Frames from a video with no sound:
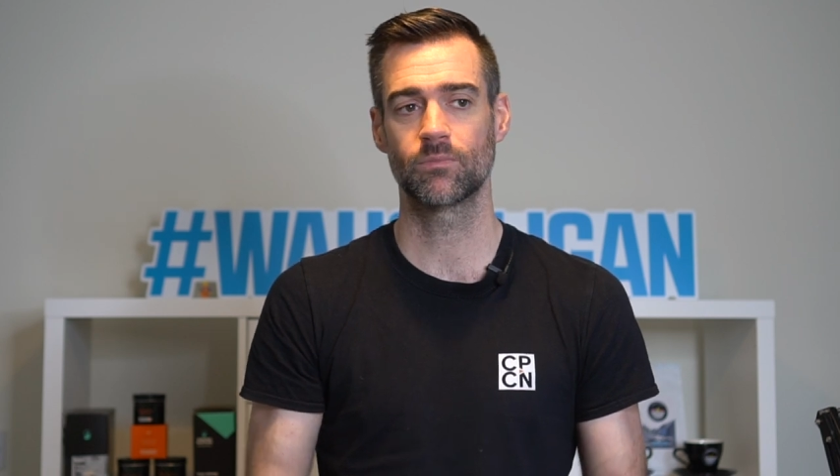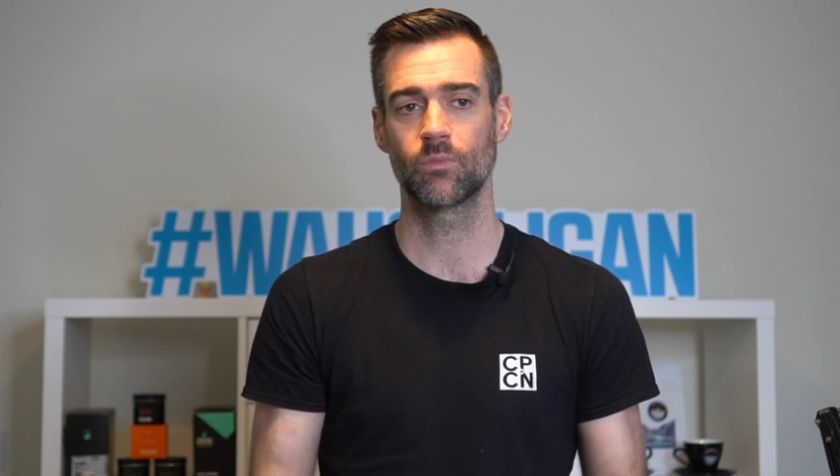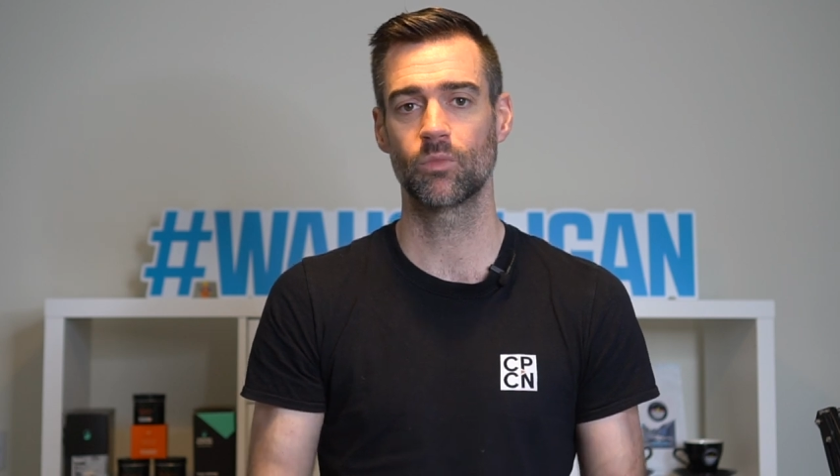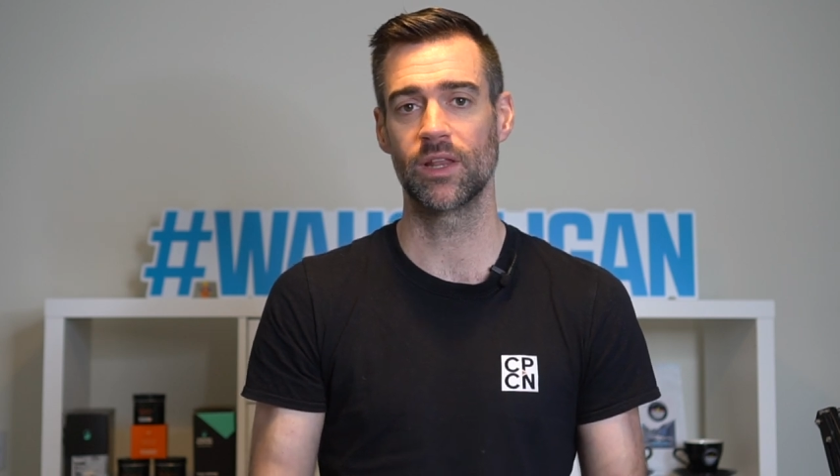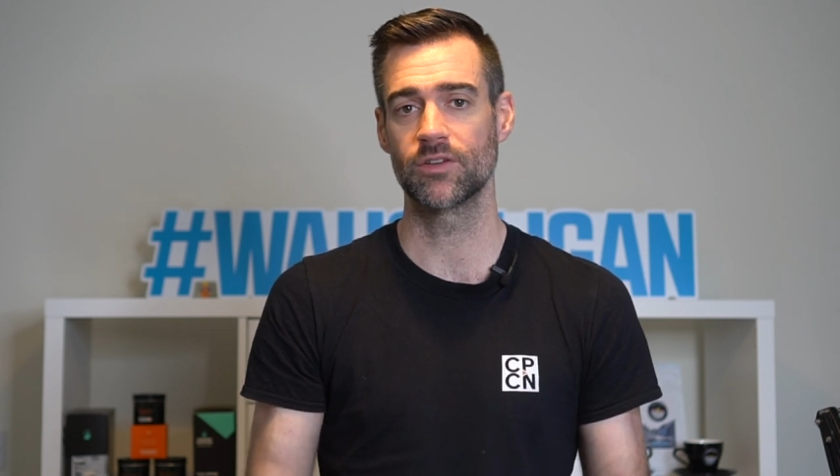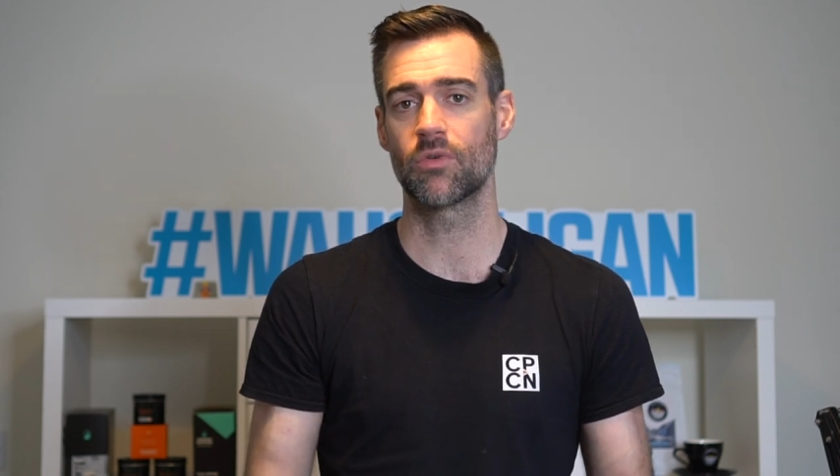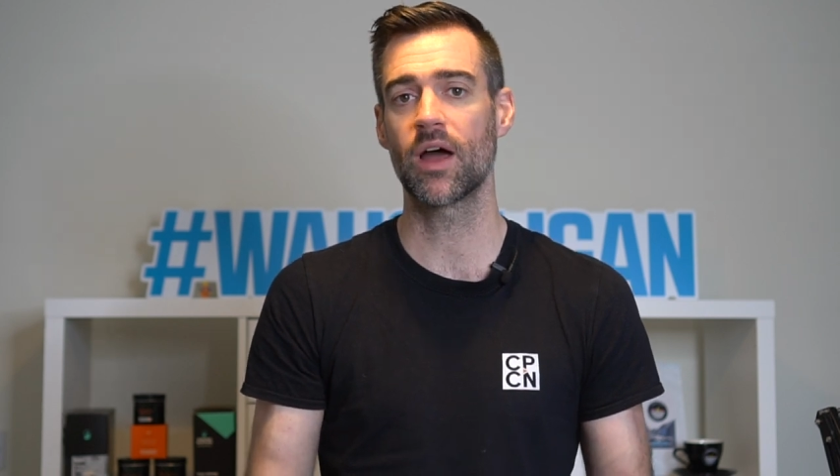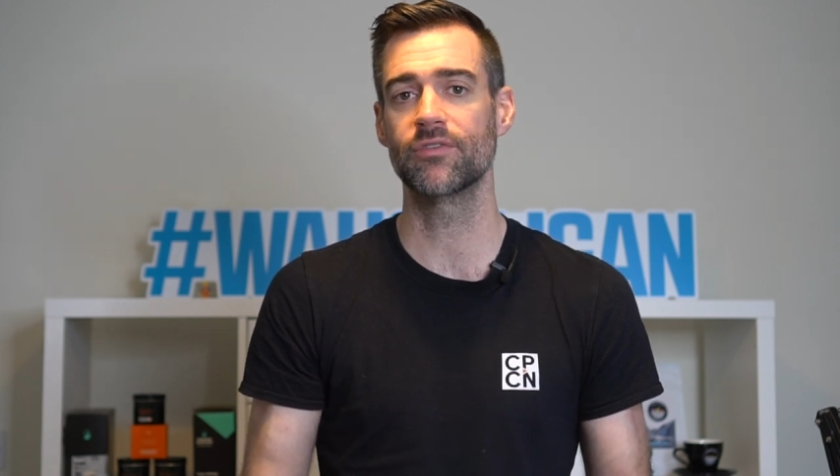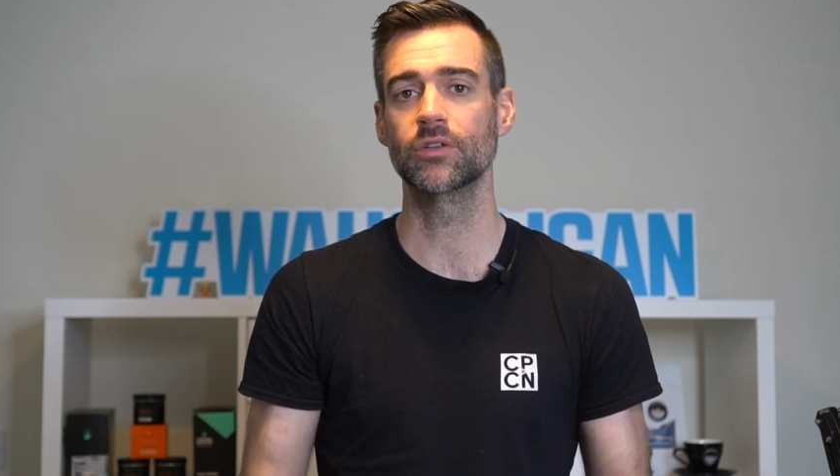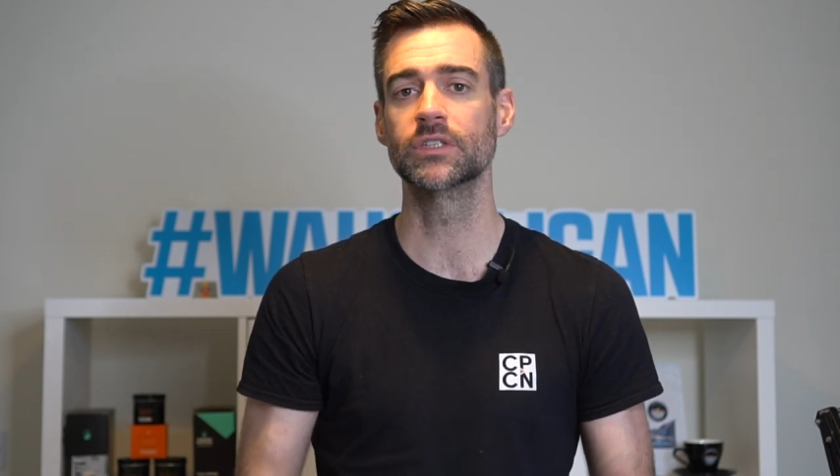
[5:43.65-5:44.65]
well, its
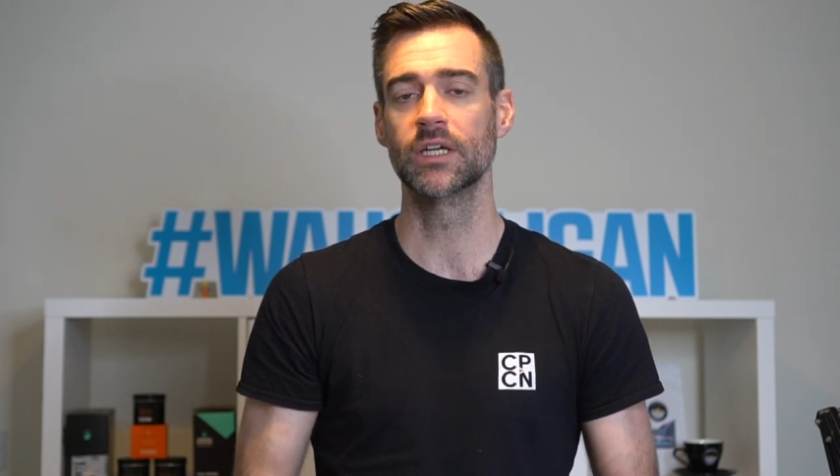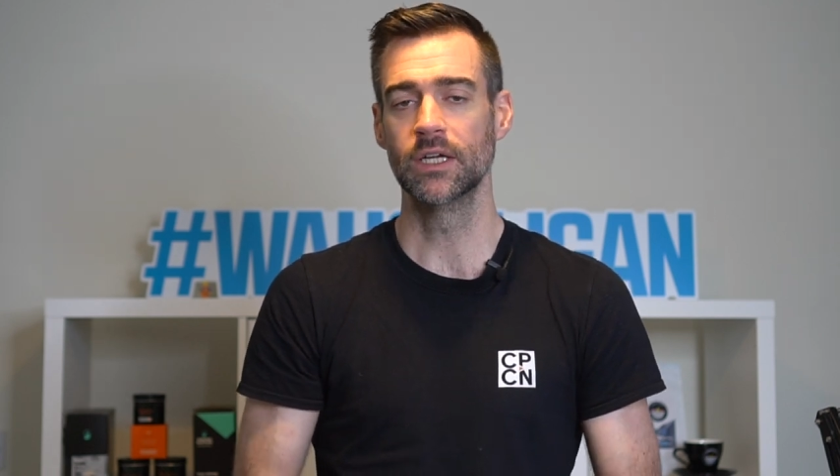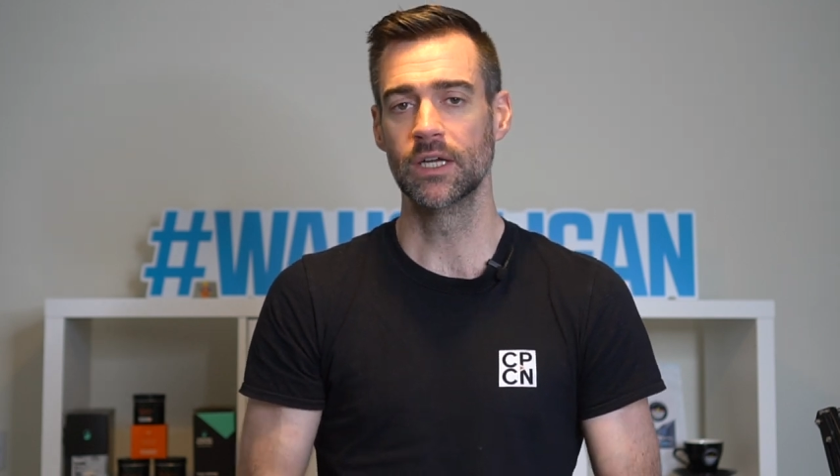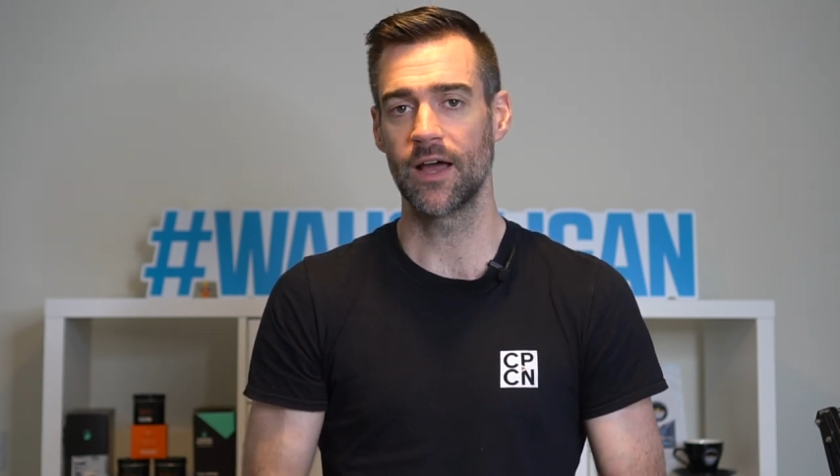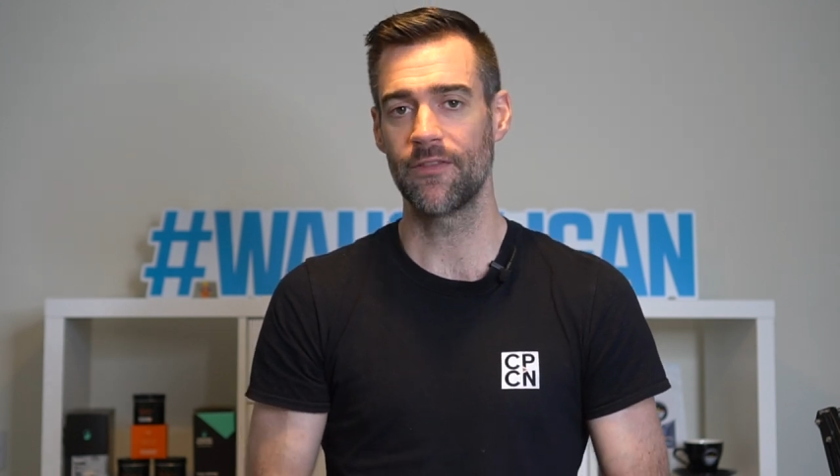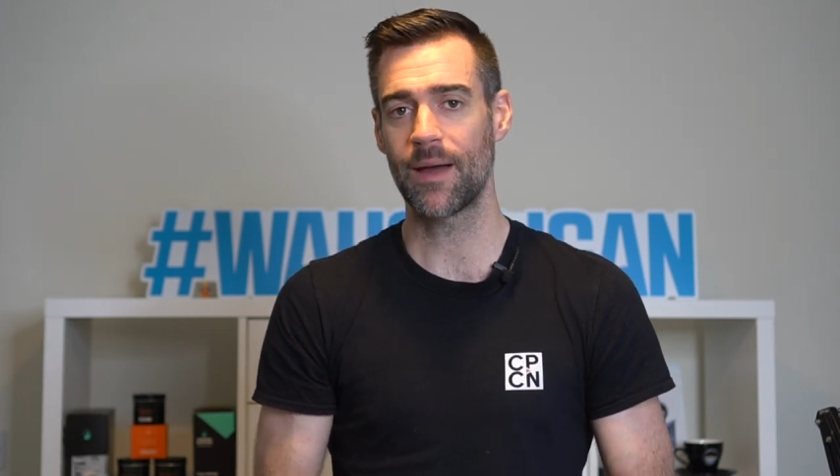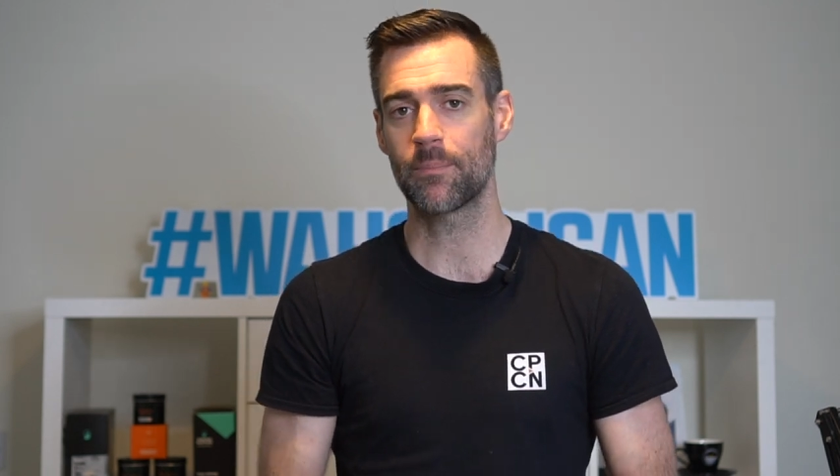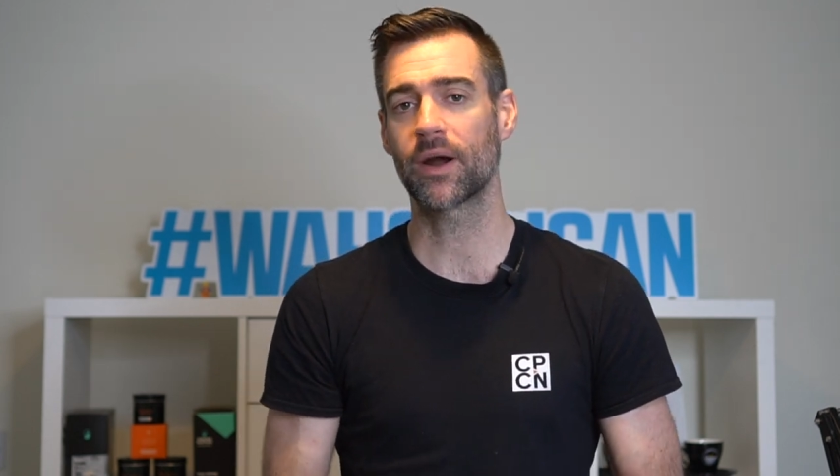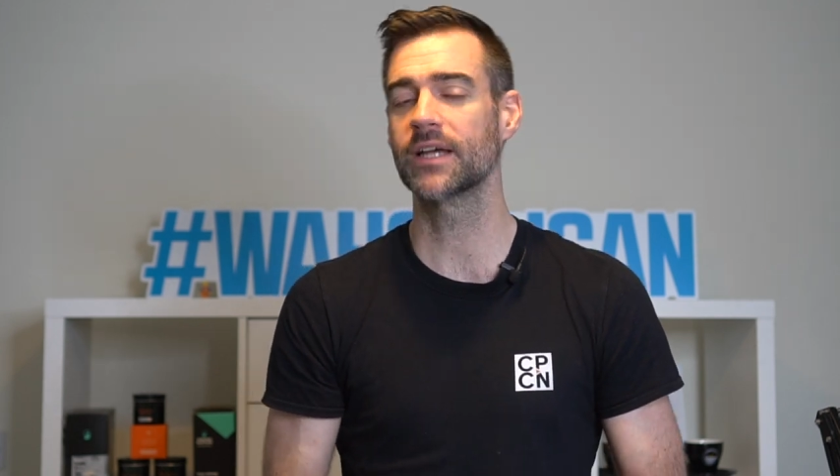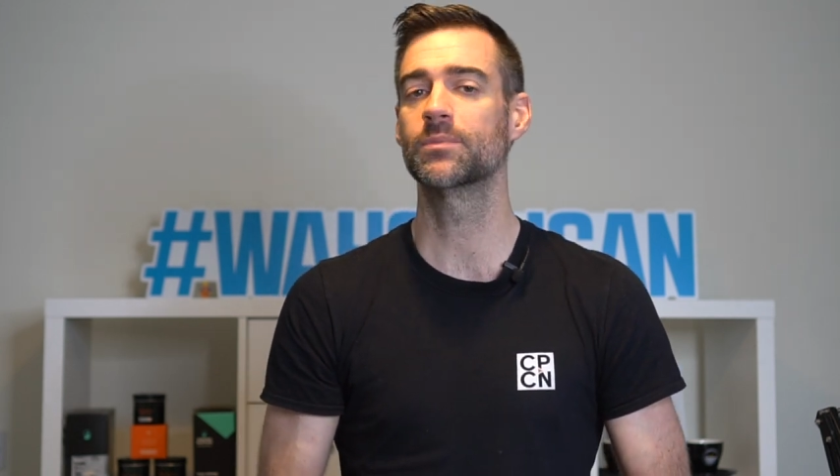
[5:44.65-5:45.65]
rivals at that
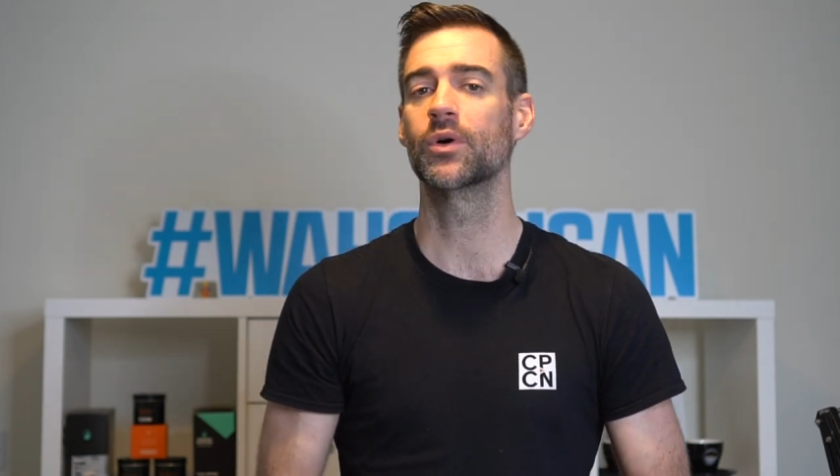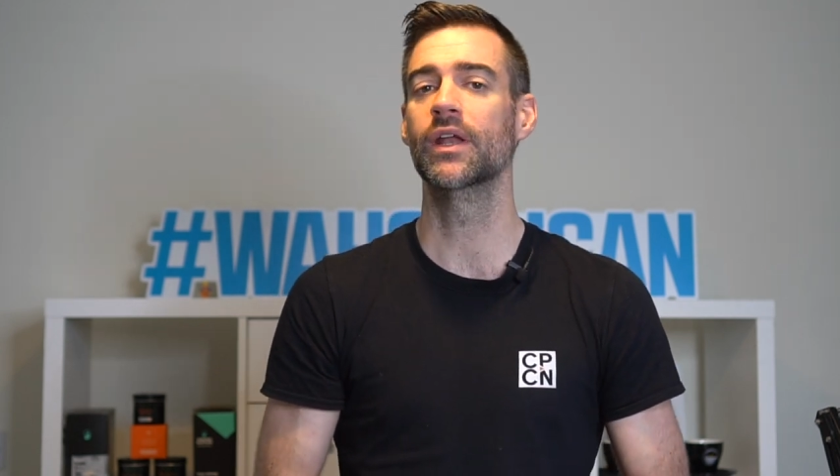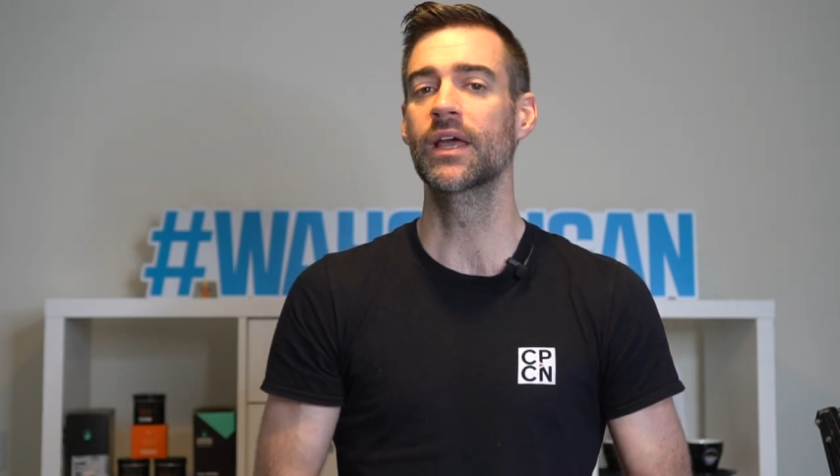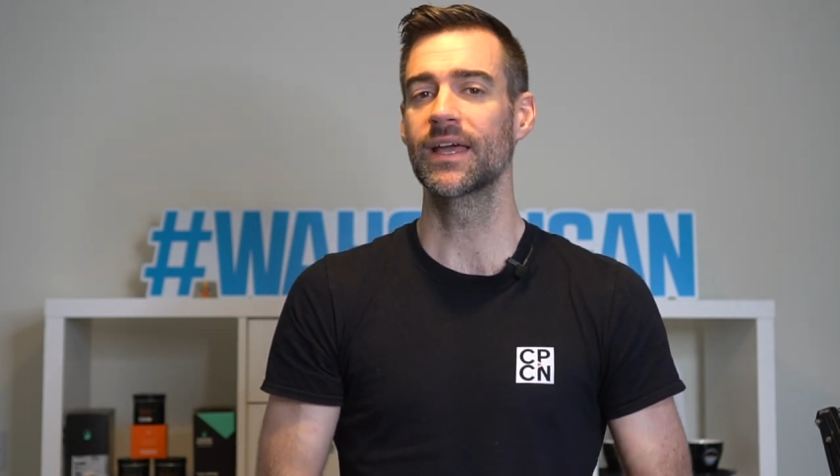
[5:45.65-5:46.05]
price point